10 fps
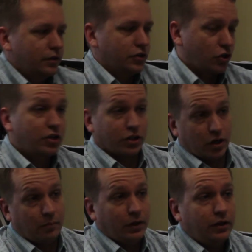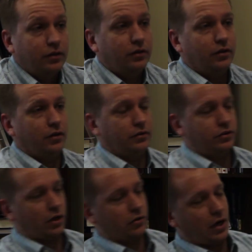construction company,
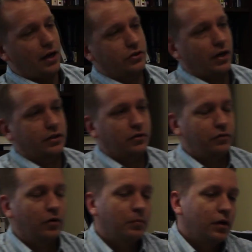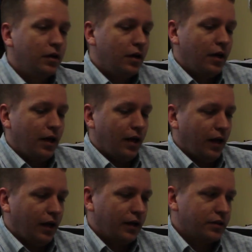general contracting firm,
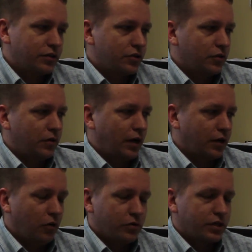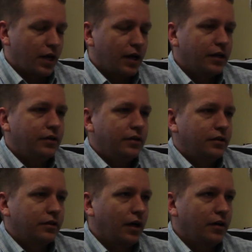and so I always had
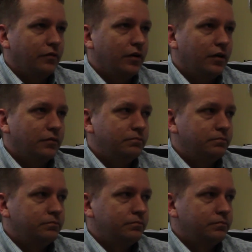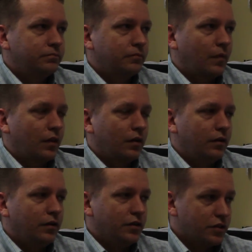kind of
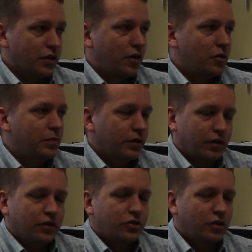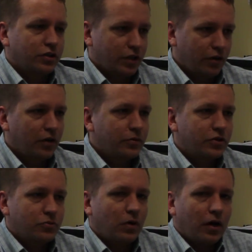a desire to be in the construction area, which
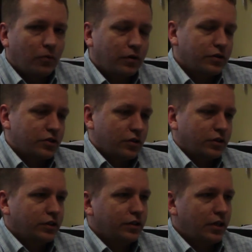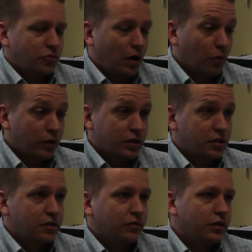is why I work construction. That's why I went to
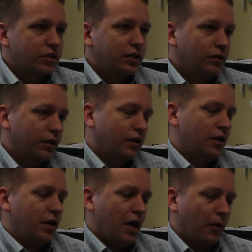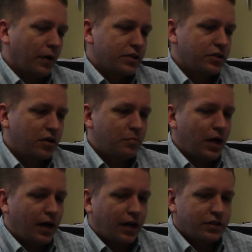civil engineering. And when I started
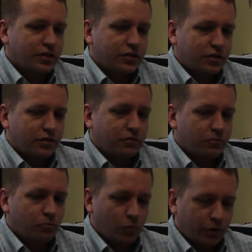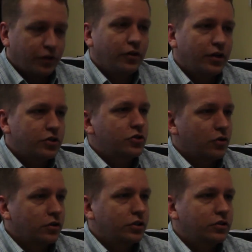back, I just really liked
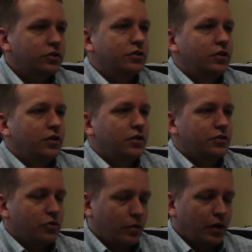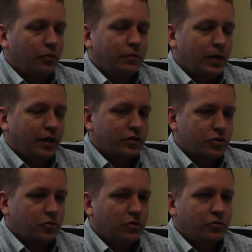structures. So when I went back to
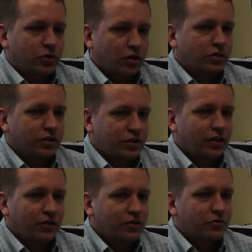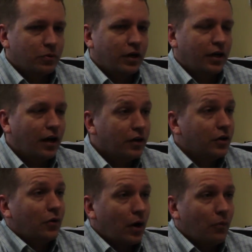school, structural engineering is what I kind of
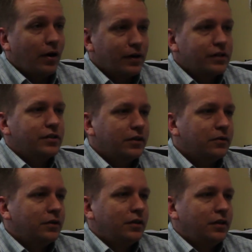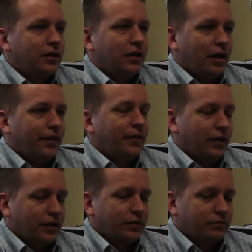knew I wanted to do.
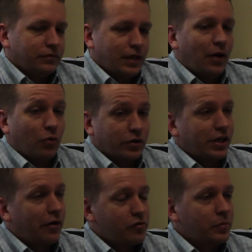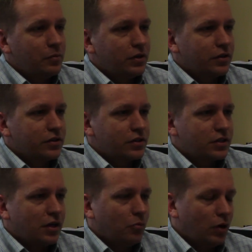And that worked out for me
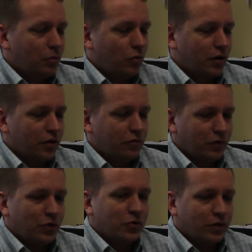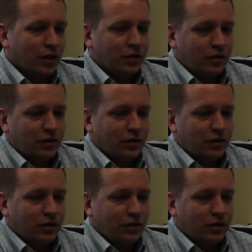because I'm one of the few that